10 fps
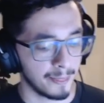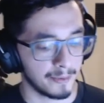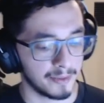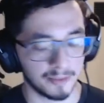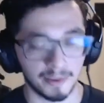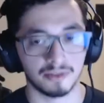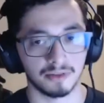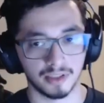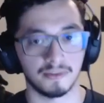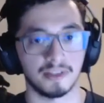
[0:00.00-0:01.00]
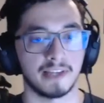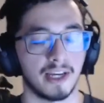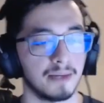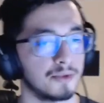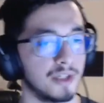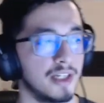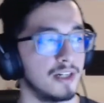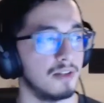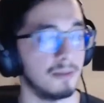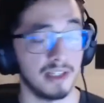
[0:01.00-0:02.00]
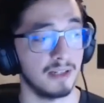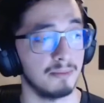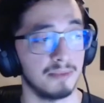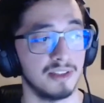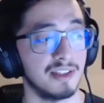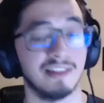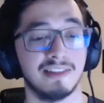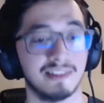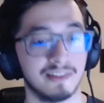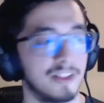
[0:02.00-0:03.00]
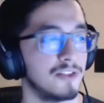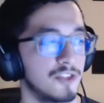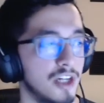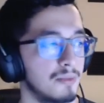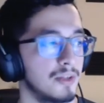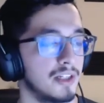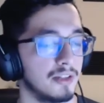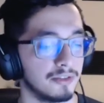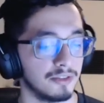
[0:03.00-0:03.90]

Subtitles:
especially given the times right now, it may not be the easiest to find a job right now.